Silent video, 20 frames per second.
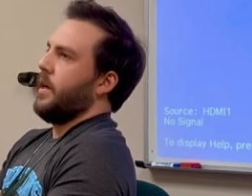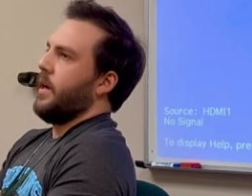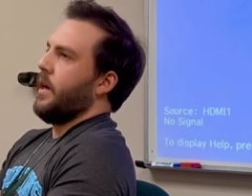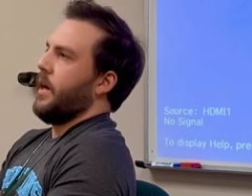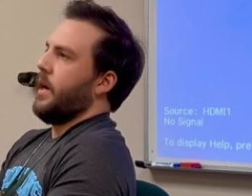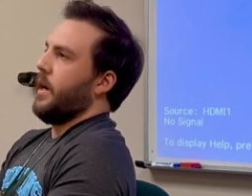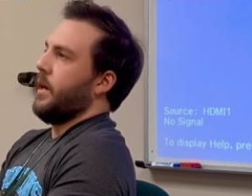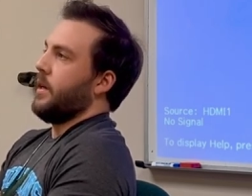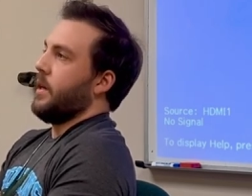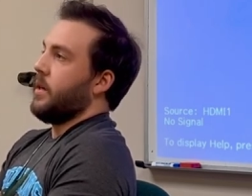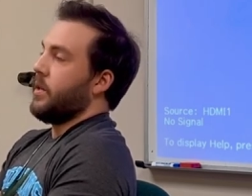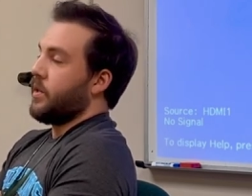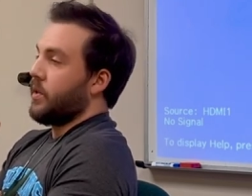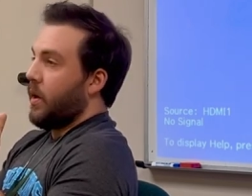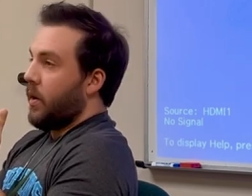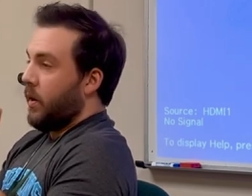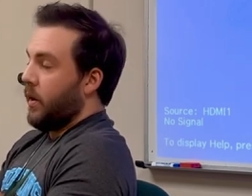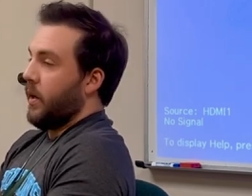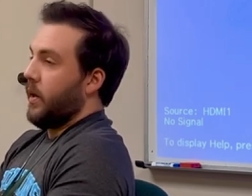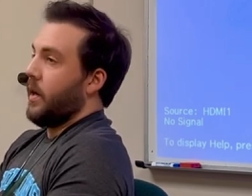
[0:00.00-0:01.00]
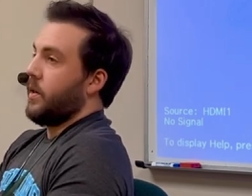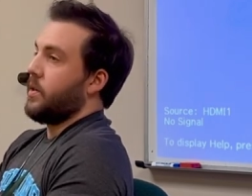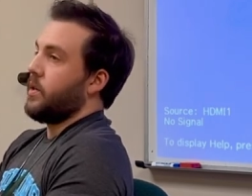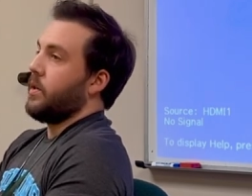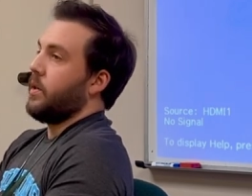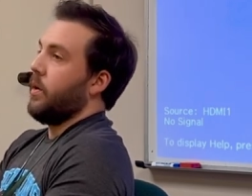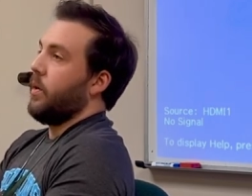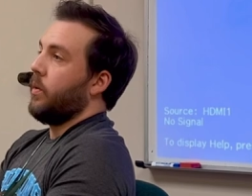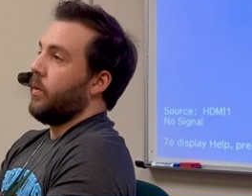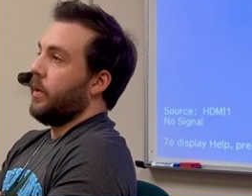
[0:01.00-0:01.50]
And he saw it as
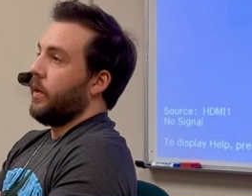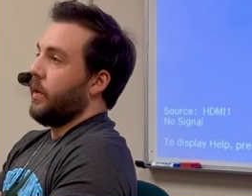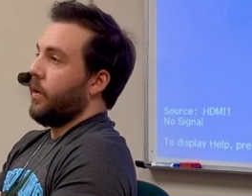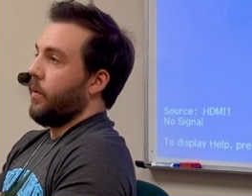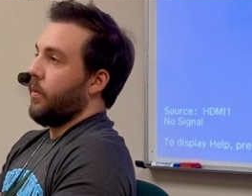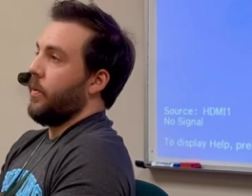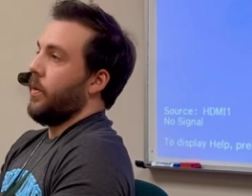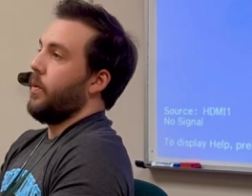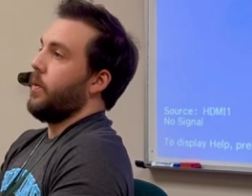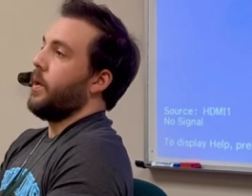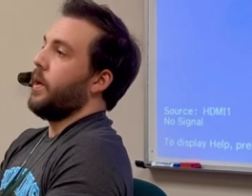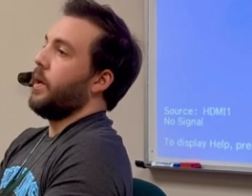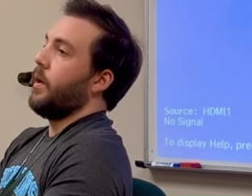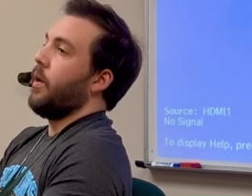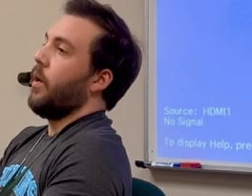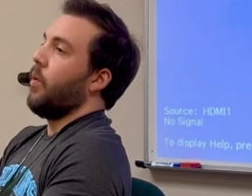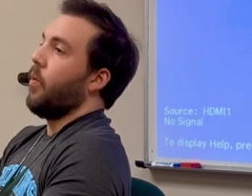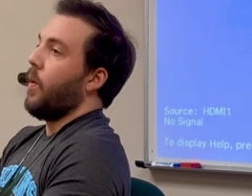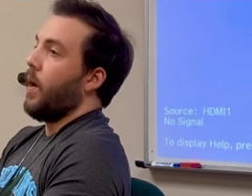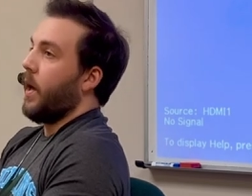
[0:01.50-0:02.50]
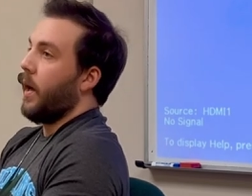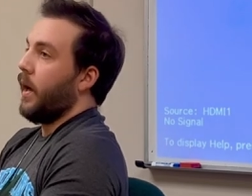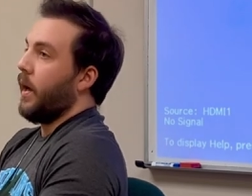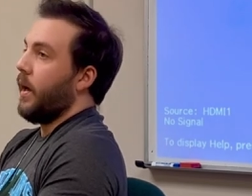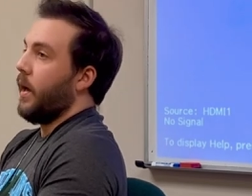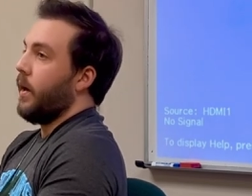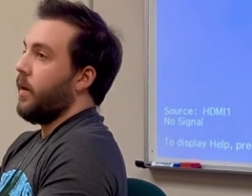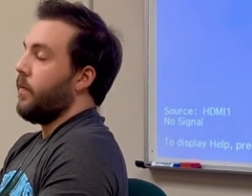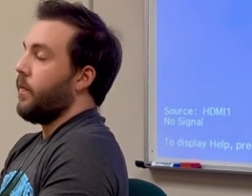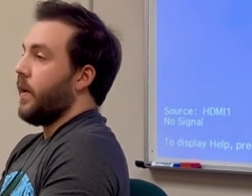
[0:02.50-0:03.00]
slowly eroding away,
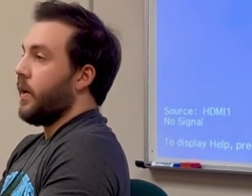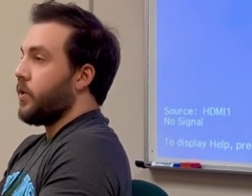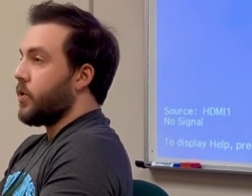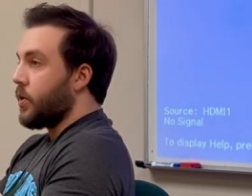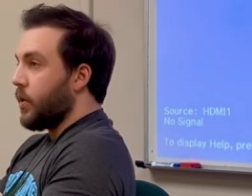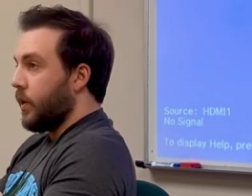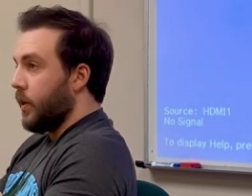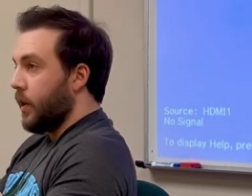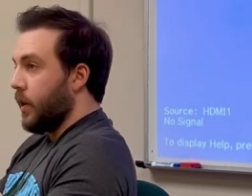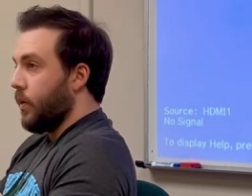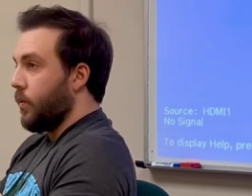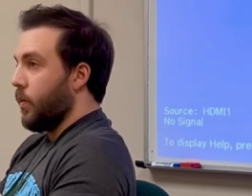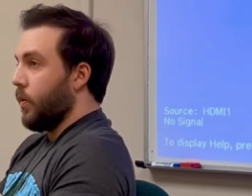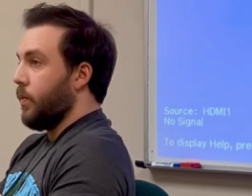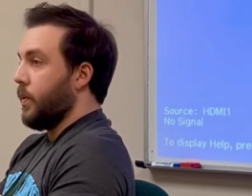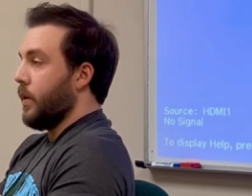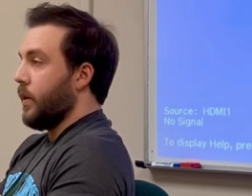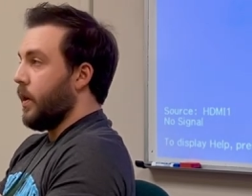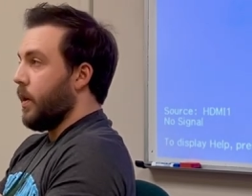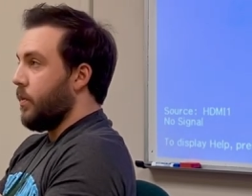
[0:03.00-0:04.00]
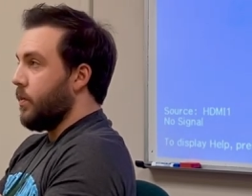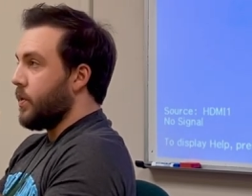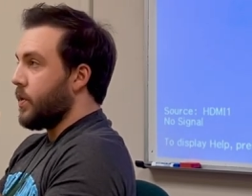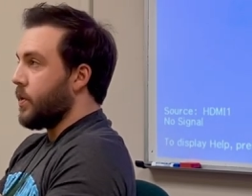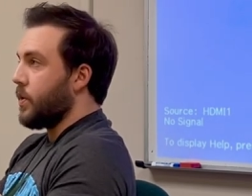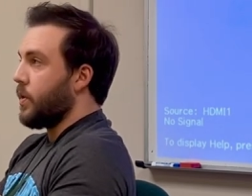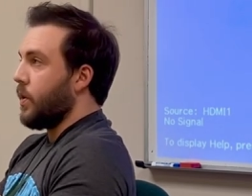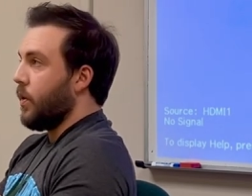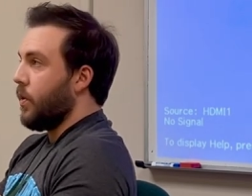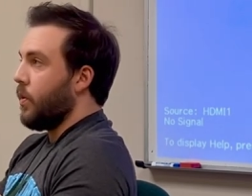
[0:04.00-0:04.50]
and eventually it will become
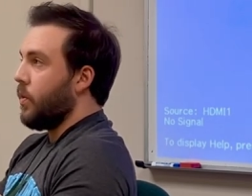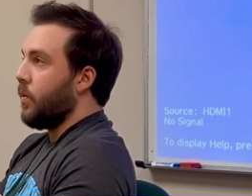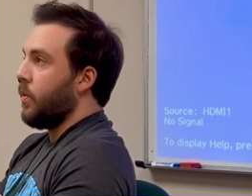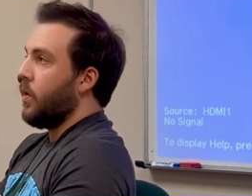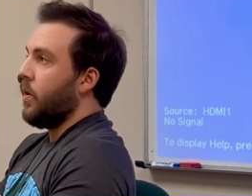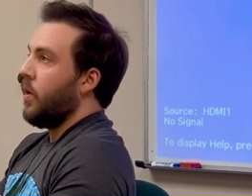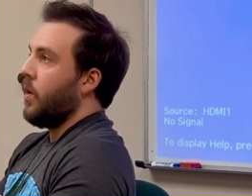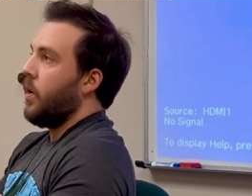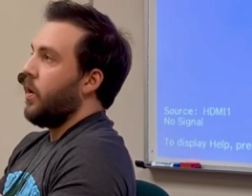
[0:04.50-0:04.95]
so